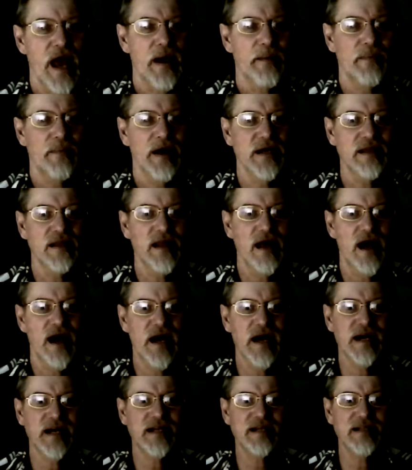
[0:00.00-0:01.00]
am I
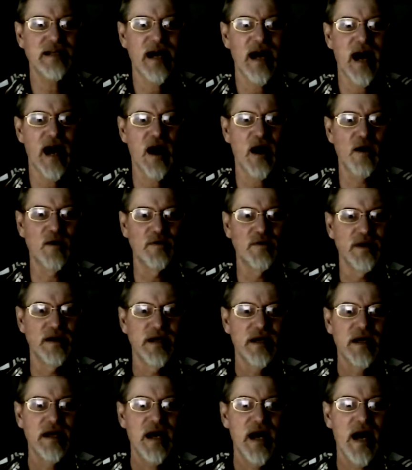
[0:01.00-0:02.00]
lying down,
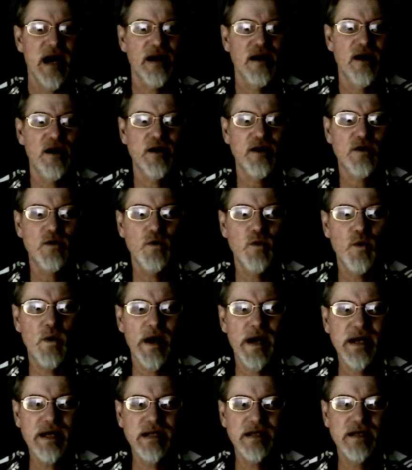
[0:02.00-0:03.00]
and are
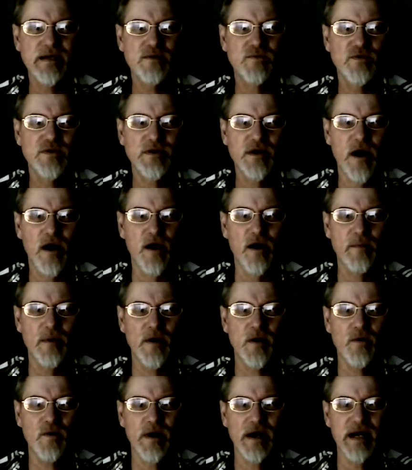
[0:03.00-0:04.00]
acquainted with all
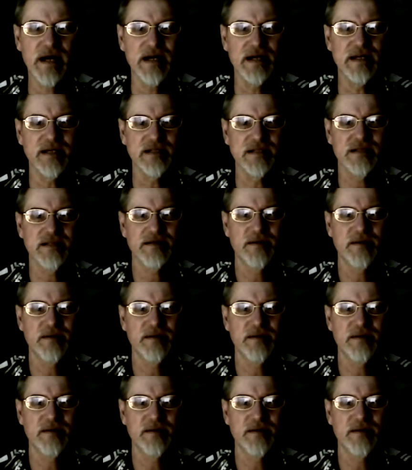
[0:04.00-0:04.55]
my ways.